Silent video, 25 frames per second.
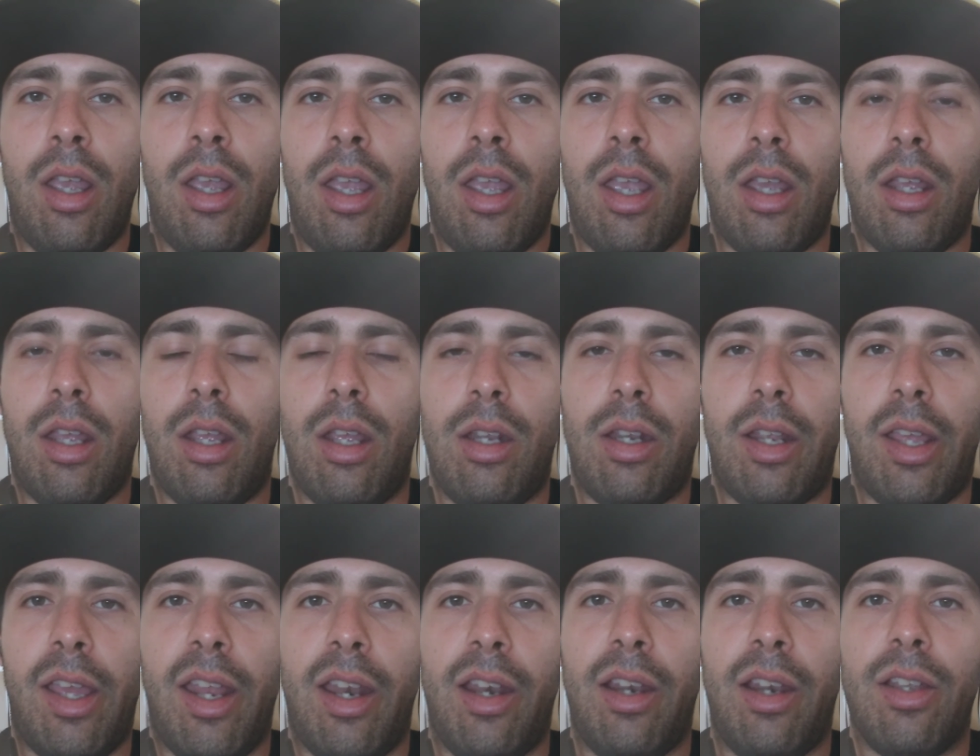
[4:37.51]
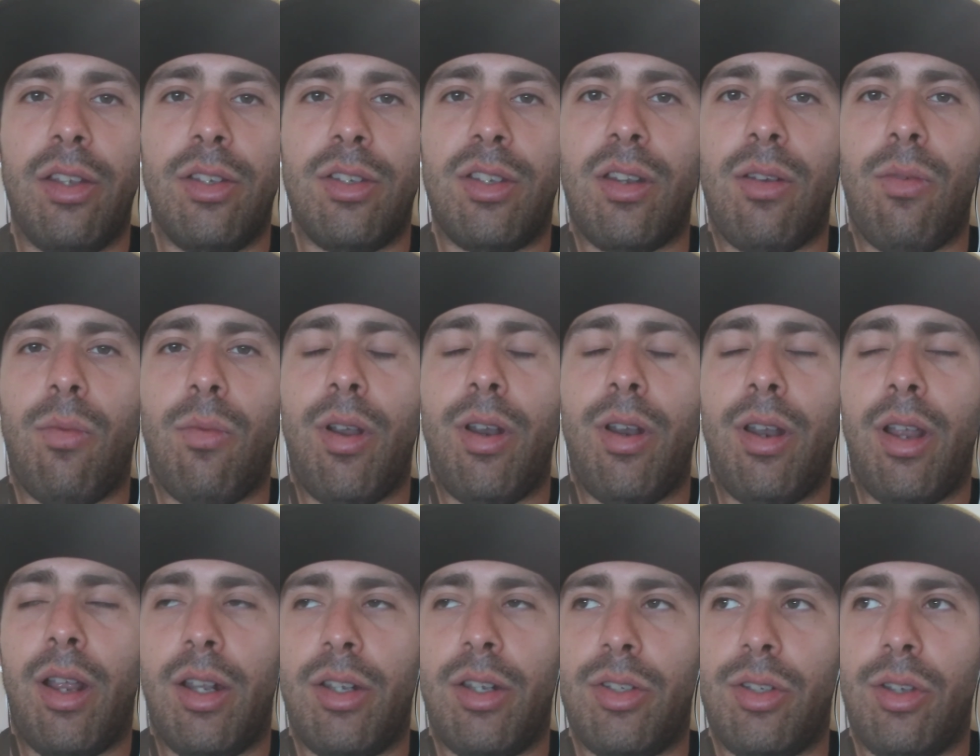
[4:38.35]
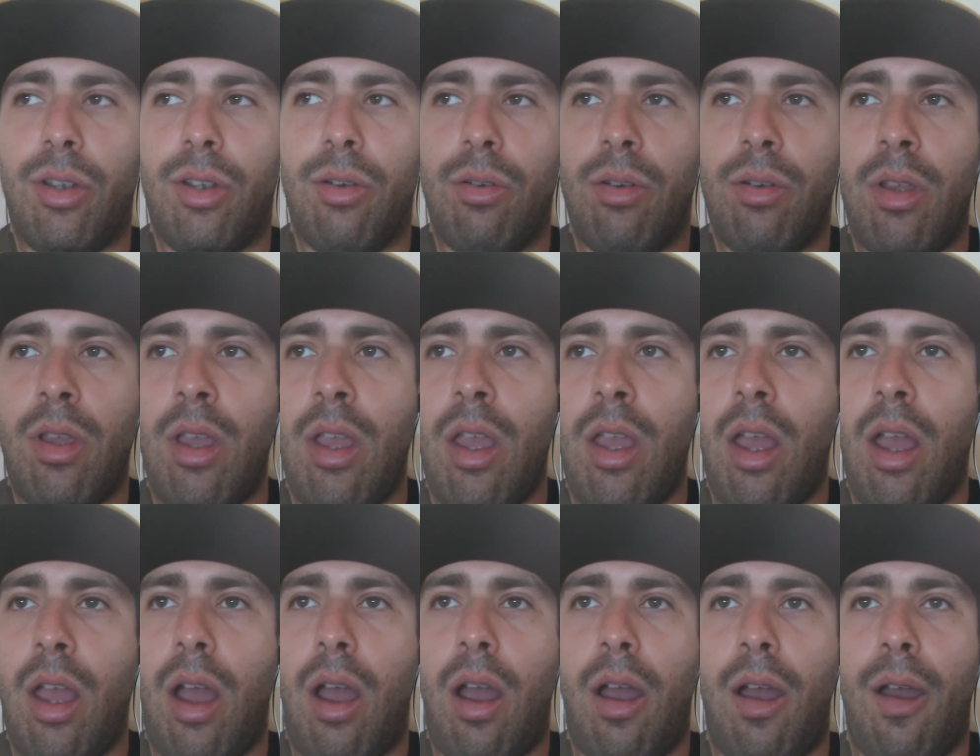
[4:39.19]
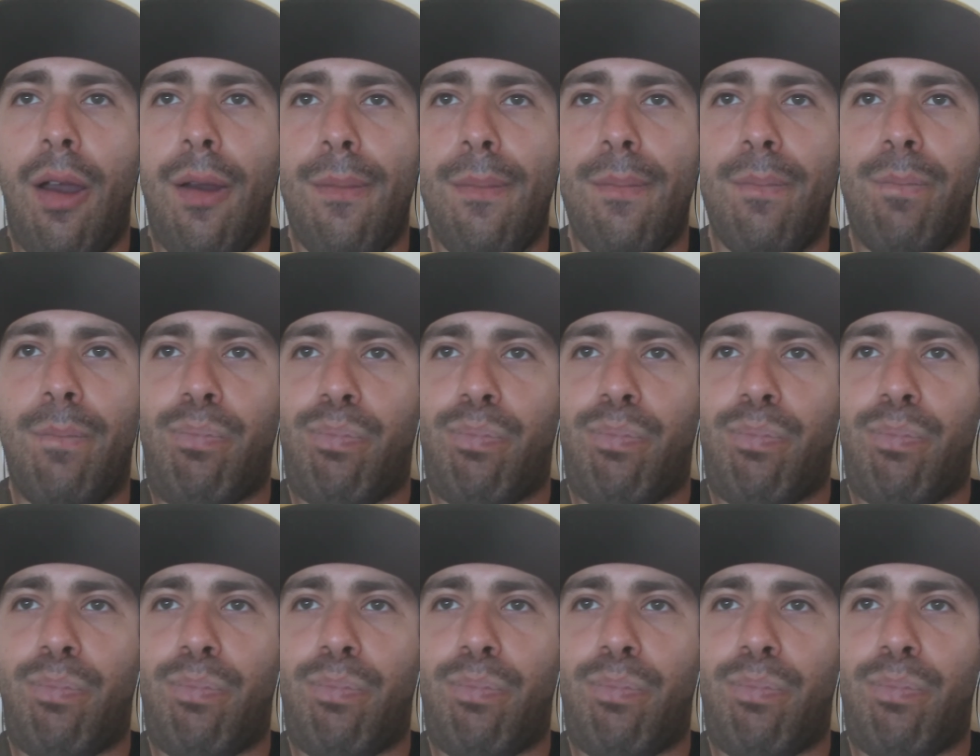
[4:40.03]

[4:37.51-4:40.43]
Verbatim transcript: and handguns and whatnot. So um,